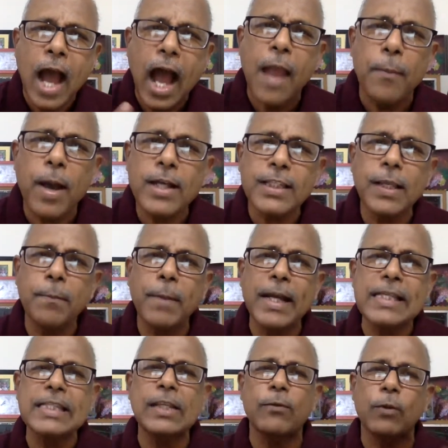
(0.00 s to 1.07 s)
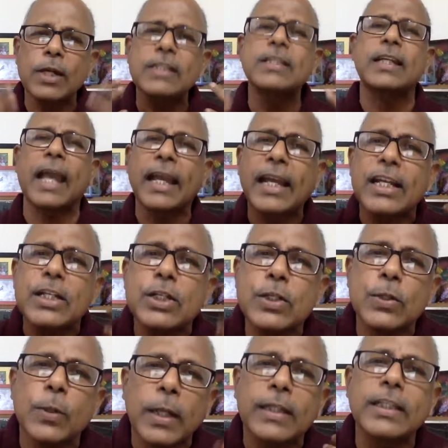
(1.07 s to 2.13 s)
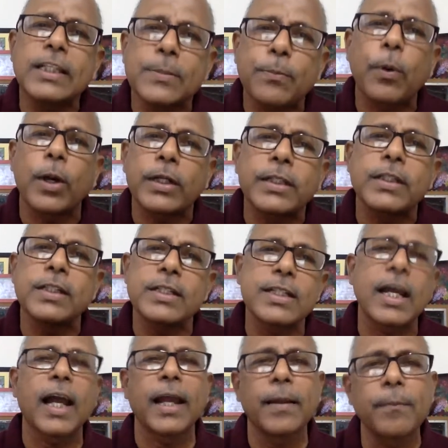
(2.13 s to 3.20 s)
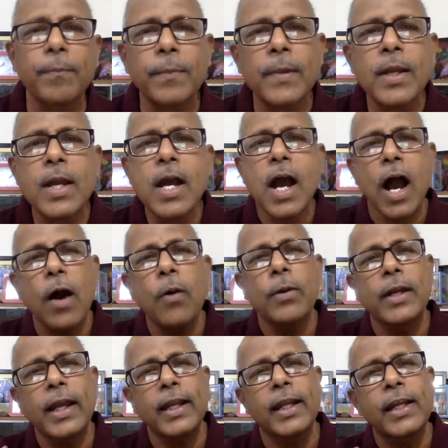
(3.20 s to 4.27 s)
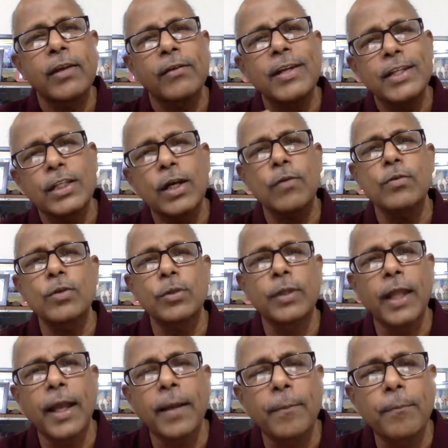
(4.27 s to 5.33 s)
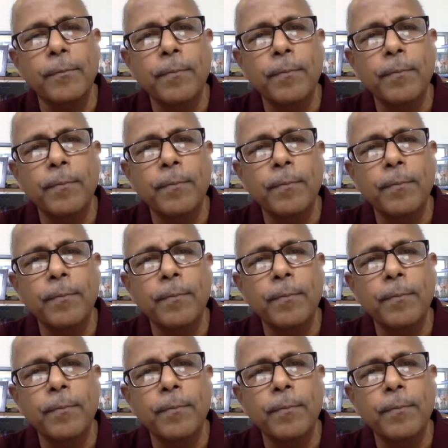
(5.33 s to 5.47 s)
I'm asking myself, what is that I can do at this point in time? How can I reach out to them?